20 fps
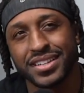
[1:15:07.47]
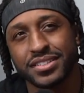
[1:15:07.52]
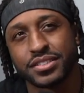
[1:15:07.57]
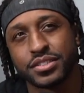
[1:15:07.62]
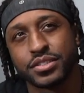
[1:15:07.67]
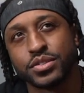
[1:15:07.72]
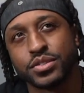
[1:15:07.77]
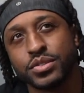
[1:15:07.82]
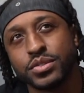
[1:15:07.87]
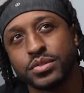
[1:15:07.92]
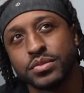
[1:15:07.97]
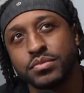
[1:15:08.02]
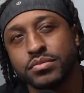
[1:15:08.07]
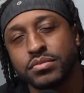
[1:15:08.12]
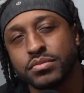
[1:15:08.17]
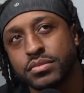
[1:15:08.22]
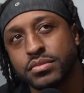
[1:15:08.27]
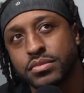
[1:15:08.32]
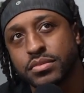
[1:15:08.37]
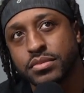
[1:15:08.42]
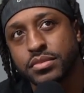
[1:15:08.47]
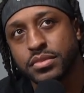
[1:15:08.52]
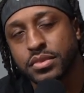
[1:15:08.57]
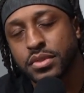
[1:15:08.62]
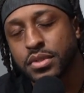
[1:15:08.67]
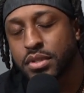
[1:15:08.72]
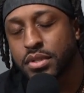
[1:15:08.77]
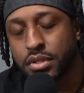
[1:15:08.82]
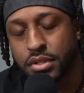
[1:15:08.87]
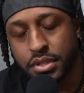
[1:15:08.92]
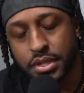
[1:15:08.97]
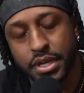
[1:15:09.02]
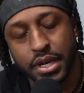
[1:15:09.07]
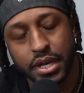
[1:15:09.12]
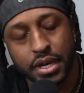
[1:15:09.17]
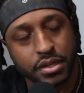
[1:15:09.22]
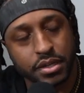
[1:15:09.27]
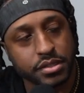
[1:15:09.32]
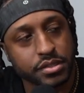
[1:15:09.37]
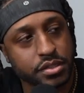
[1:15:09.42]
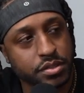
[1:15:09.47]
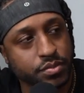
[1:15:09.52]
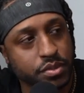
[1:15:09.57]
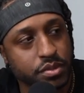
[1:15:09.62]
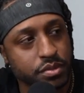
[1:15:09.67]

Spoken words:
soup. Nah, spoon.